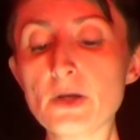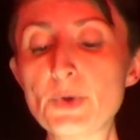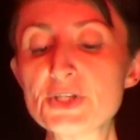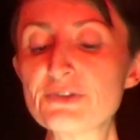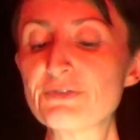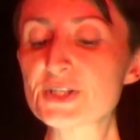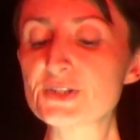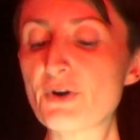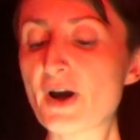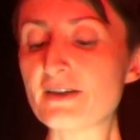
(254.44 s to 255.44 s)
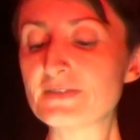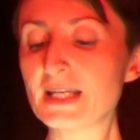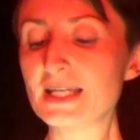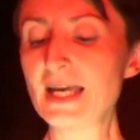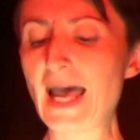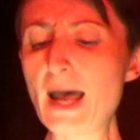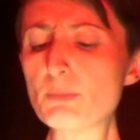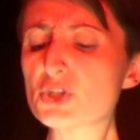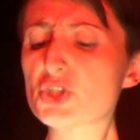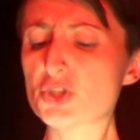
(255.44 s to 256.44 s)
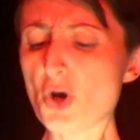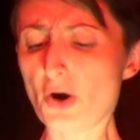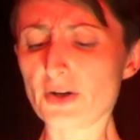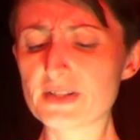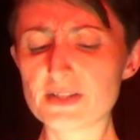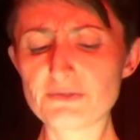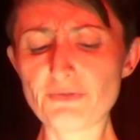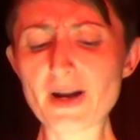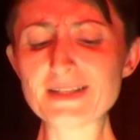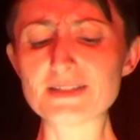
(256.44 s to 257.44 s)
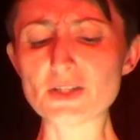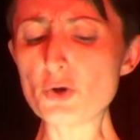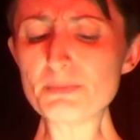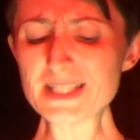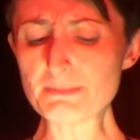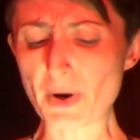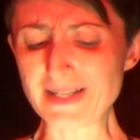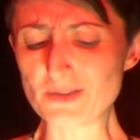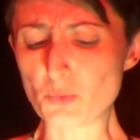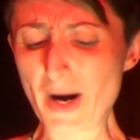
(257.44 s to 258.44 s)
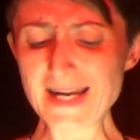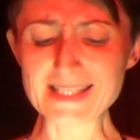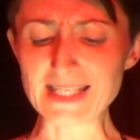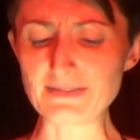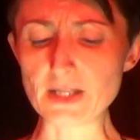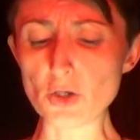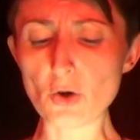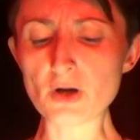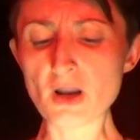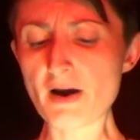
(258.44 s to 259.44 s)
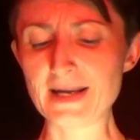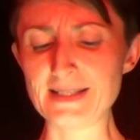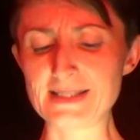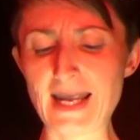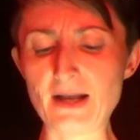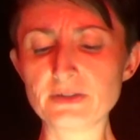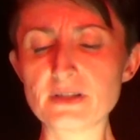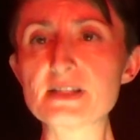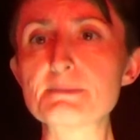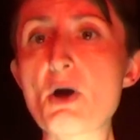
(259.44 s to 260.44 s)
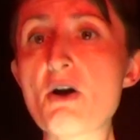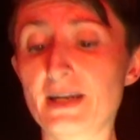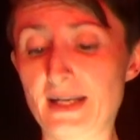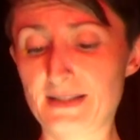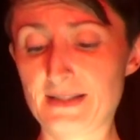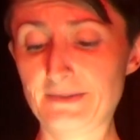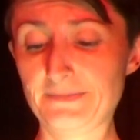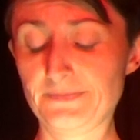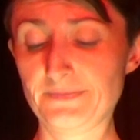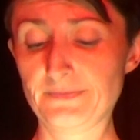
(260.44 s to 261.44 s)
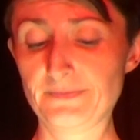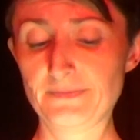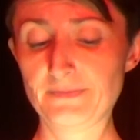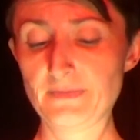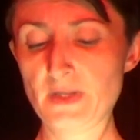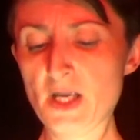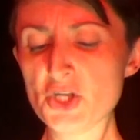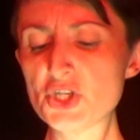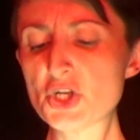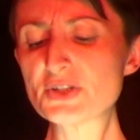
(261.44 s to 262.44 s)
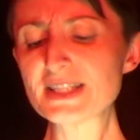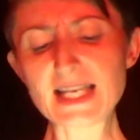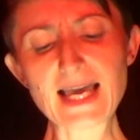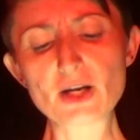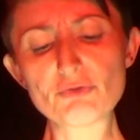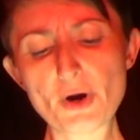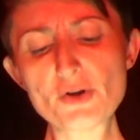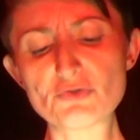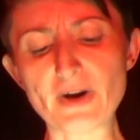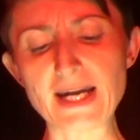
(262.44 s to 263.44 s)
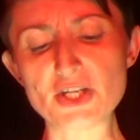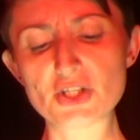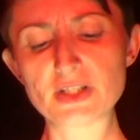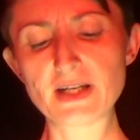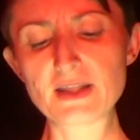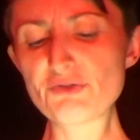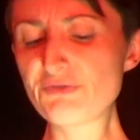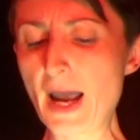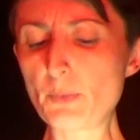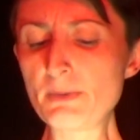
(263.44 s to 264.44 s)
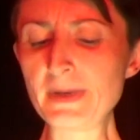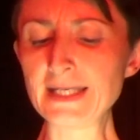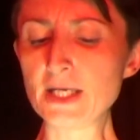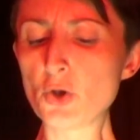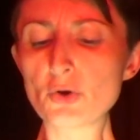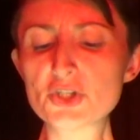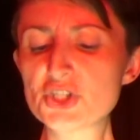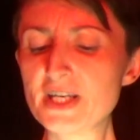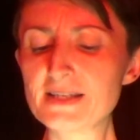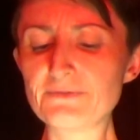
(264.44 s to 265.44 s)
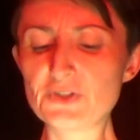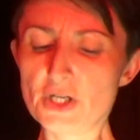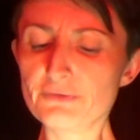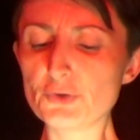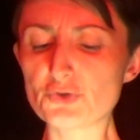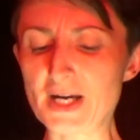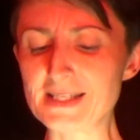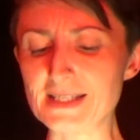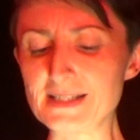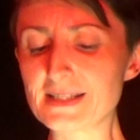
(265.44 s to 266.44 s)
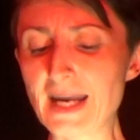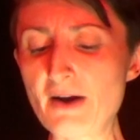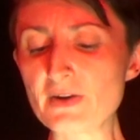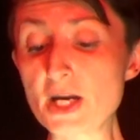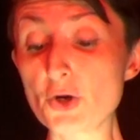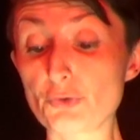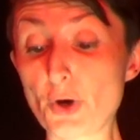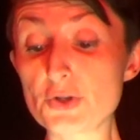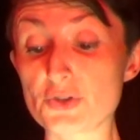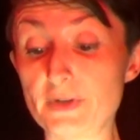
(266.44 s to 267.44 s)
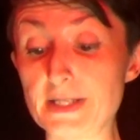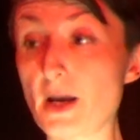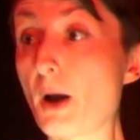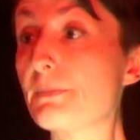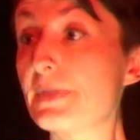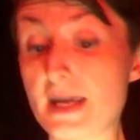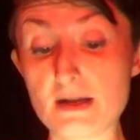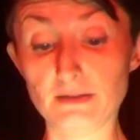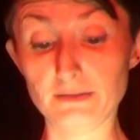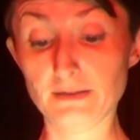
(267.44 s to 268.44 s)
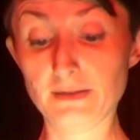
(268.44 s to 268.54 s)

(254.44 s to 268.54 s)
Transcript: When she first arrived, Anne was shocked to find nobody minded waiting in the long lines at Eldon's Market. She noted the lack of road rage and the fat women in long cheer cheerful dresses carrying groceries up the hill.